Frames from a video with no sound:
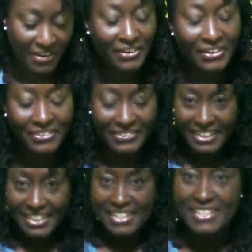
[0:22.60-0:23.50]

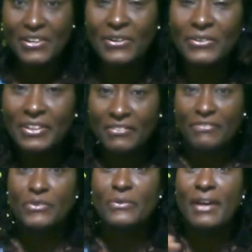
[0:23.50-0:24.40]
Alright, so if
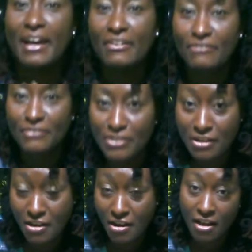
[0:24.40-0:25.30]
you have
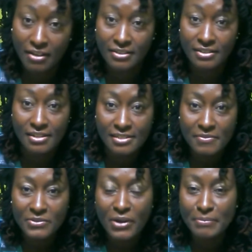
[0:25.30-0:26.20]
not
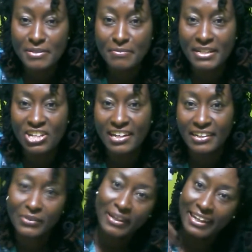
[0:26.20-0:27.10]
subscribed to my channel,
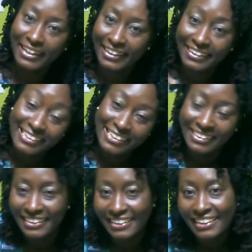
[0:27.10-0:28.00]
go ahead,
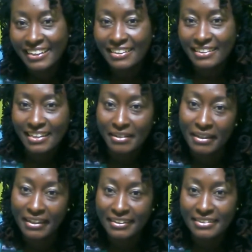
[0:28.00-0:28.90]
hit that
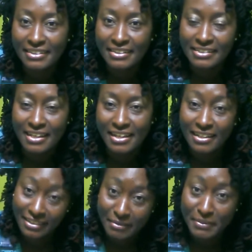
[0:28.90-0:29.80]
icon and
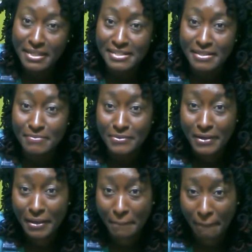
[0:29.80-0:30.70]
give me a
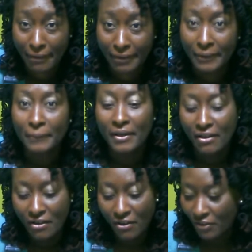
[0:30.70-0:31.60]
subscribe.
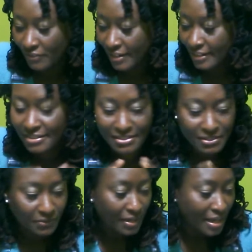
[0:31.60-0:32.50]
Alright,
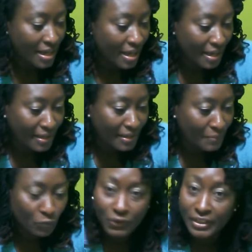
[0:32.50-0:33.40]
so I
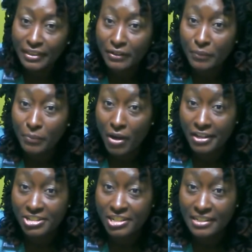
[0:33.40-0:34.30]
am working on a
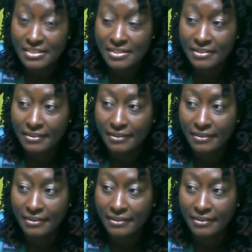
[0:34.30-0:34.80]
project.